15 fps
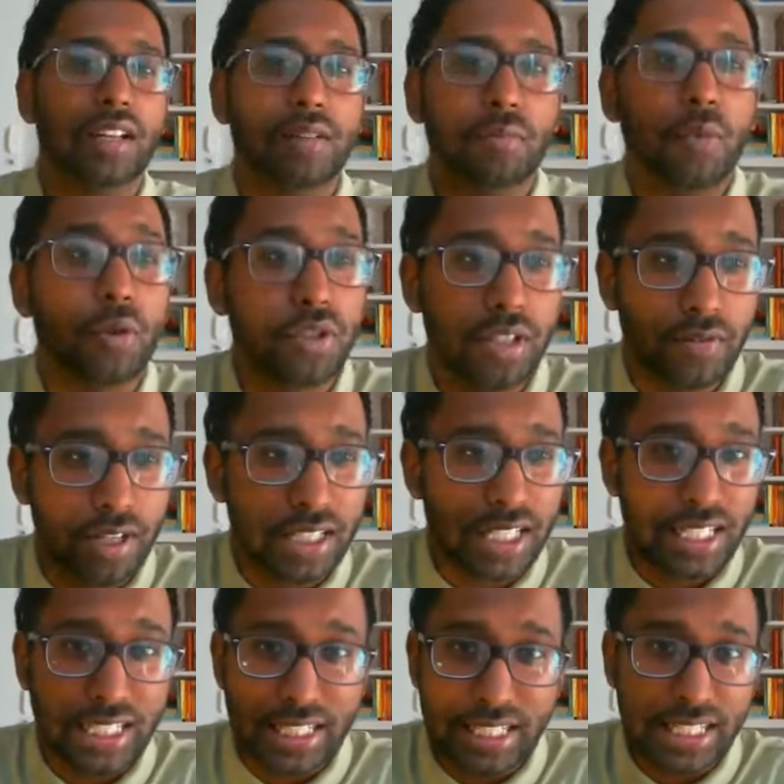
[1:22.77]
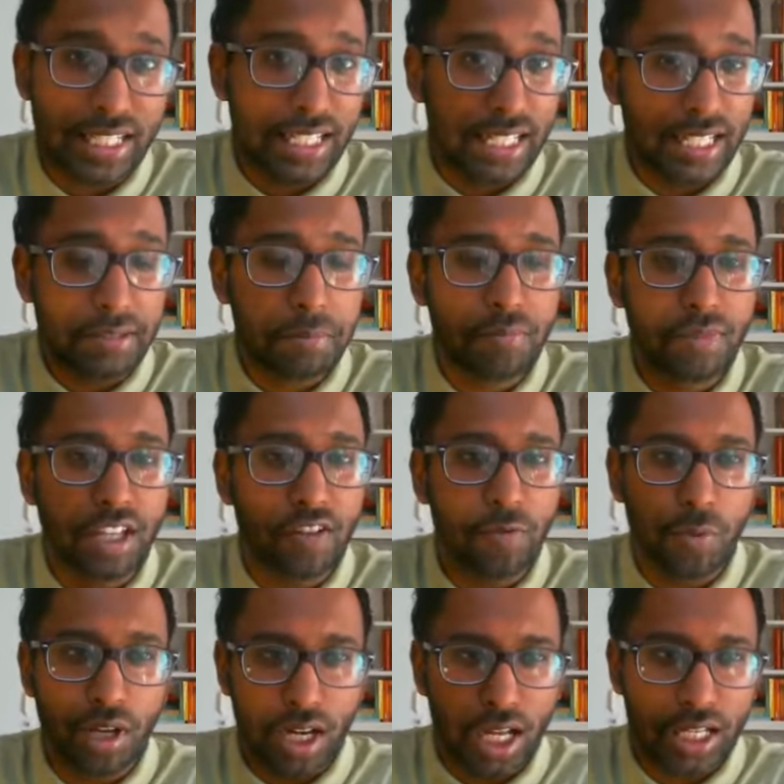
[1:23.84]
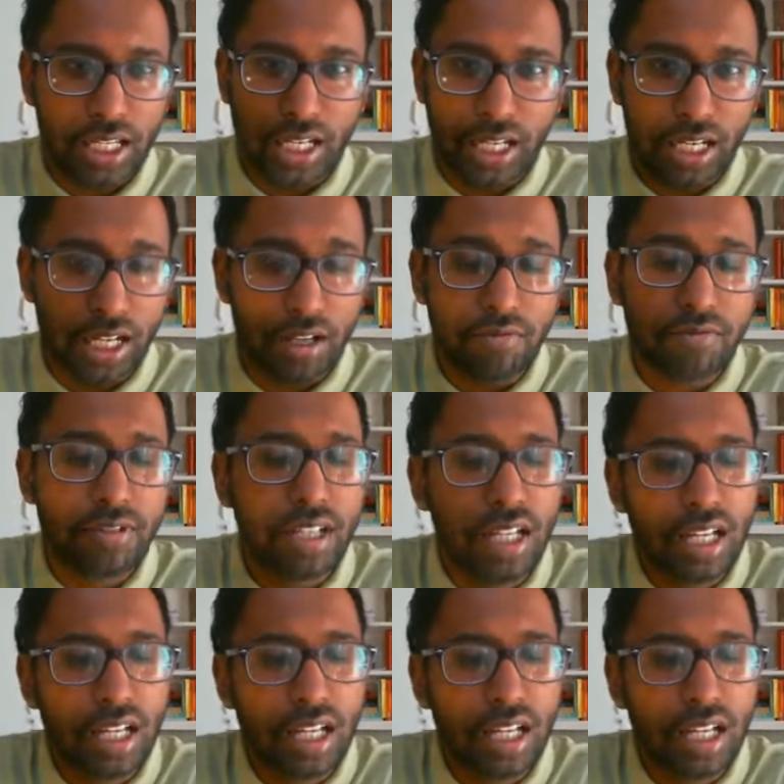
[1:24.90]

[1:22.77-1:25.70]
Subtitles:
most of us can see if we're lucky enough.